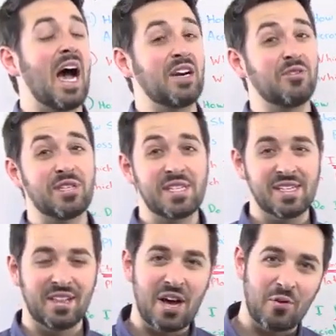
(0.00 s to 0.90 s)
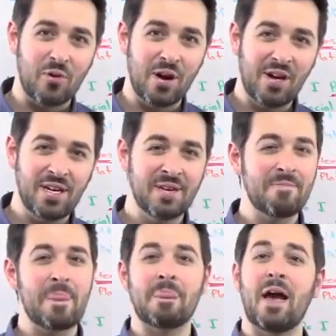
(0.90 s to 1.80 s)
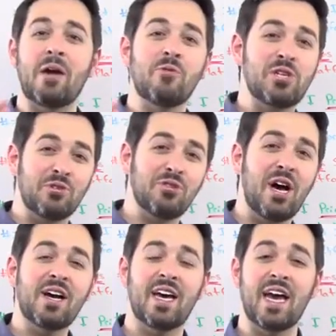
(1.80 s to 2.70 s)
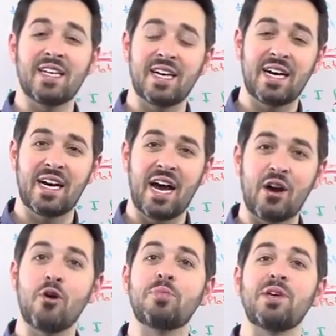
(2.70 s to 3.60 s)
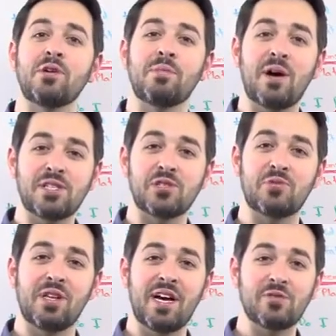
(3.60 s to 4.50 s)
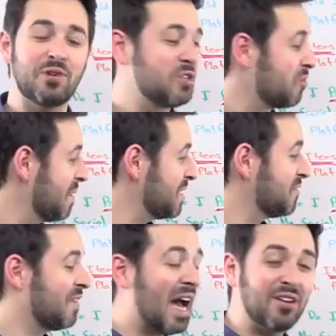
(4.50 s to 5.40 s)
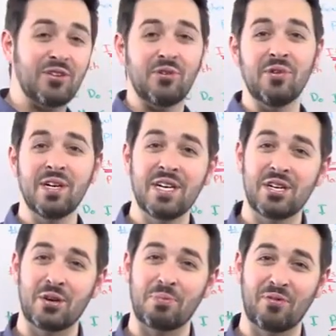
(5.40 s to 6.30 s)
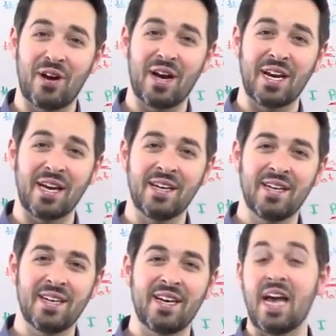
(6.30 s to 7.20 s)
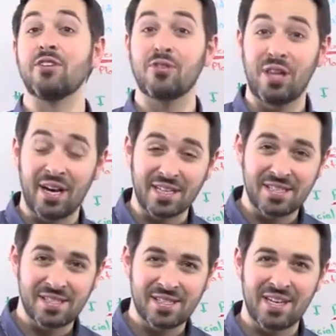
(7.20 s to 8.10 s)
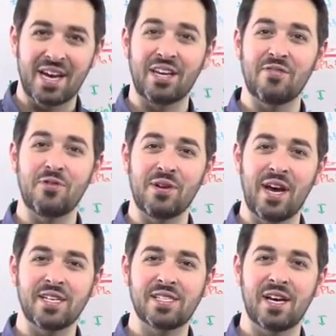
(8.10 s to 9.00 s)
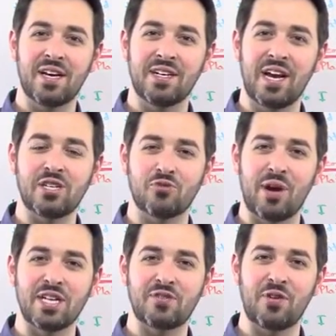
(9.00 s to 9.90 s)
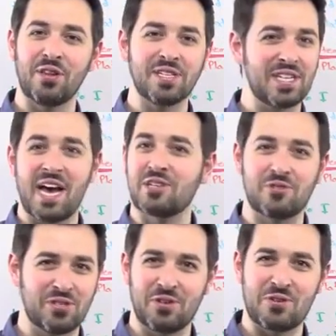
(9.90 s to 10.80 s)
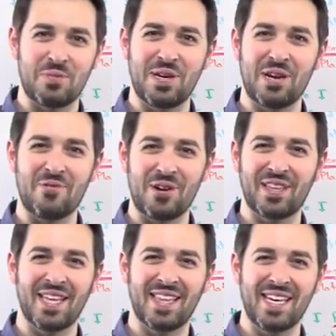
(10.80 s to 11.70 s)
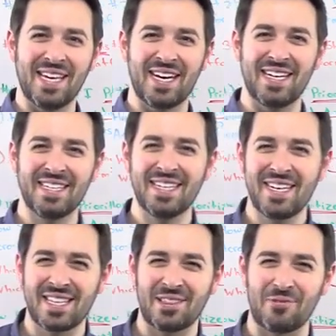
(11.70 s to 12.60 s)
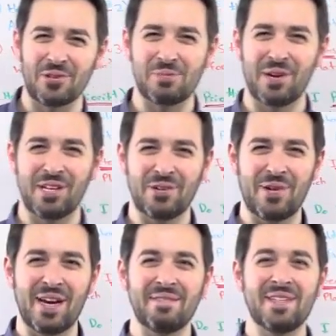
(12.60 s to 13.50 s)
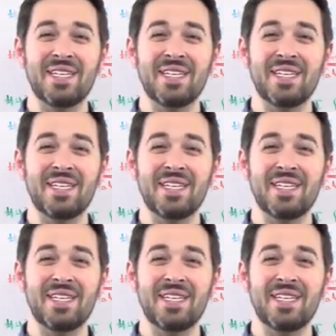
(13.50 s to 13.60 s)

I know this is a lot of work. I wish you luck, and I hope that your bosses realize what a tremendous value you're providing and your clients, and give you a nice raise for all this extra social media work that the world's bringing your way.